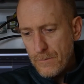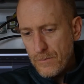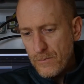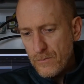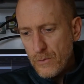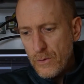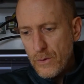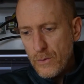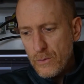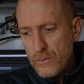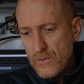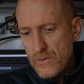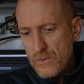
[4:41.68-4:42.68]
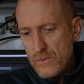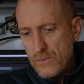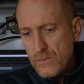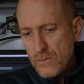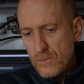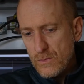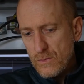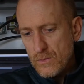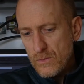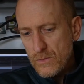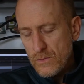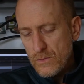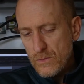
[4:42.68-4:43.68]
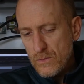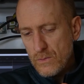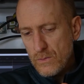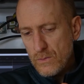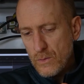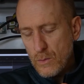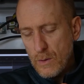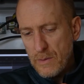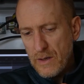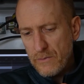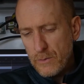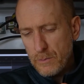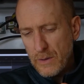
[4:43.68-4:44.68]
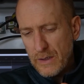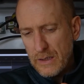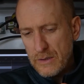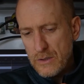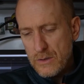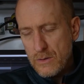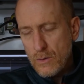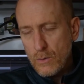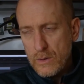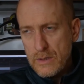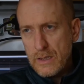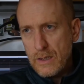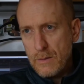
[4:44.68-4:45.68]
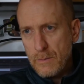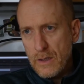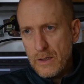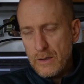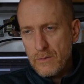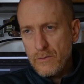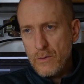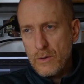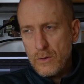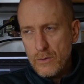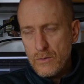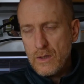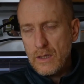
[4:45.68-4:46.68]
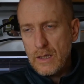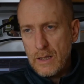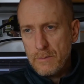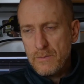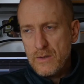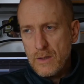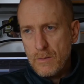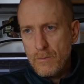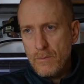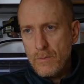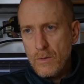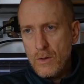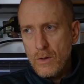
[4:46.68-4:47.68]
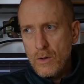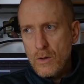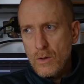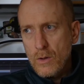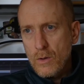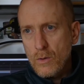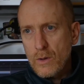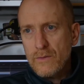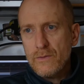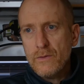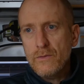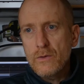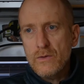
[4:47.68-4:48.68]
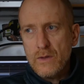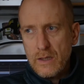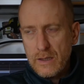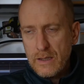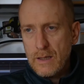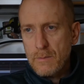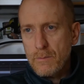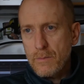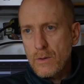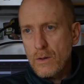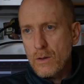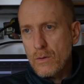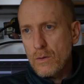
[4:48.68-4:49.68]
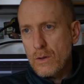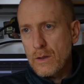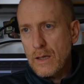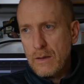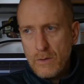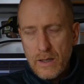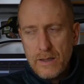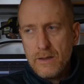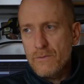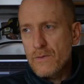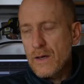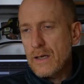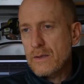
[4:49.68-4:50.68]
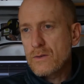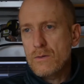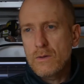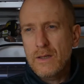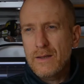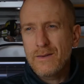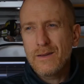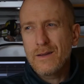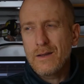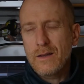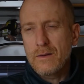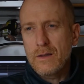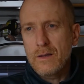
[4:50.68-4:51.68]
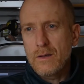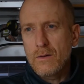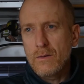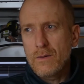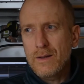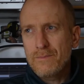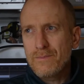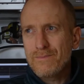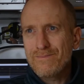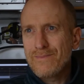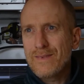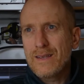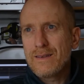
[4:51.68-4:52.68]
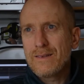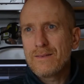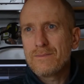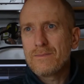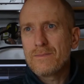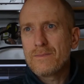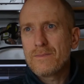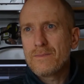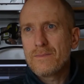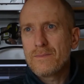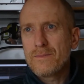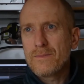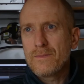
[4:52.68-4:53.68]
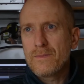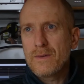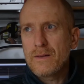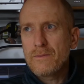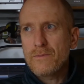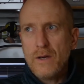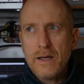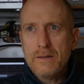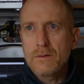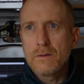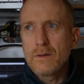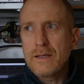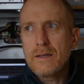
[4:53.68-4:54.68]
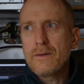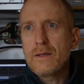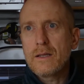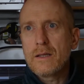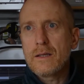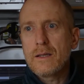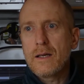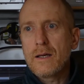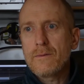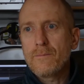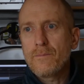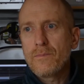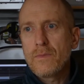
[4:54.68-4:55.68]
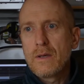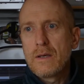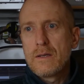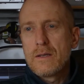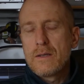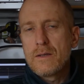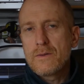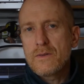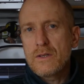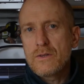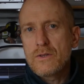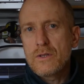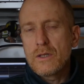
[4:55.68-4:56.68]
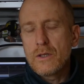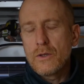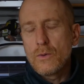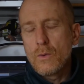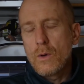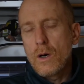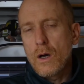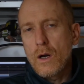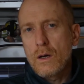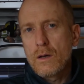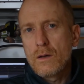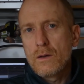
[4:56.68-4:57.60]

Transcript: for those who are baffled by that, just always think about it. If you're using an amp sim, or even if you're using a Kemper or a Rack Effects or anything, Fractal, anything like that, essentially you are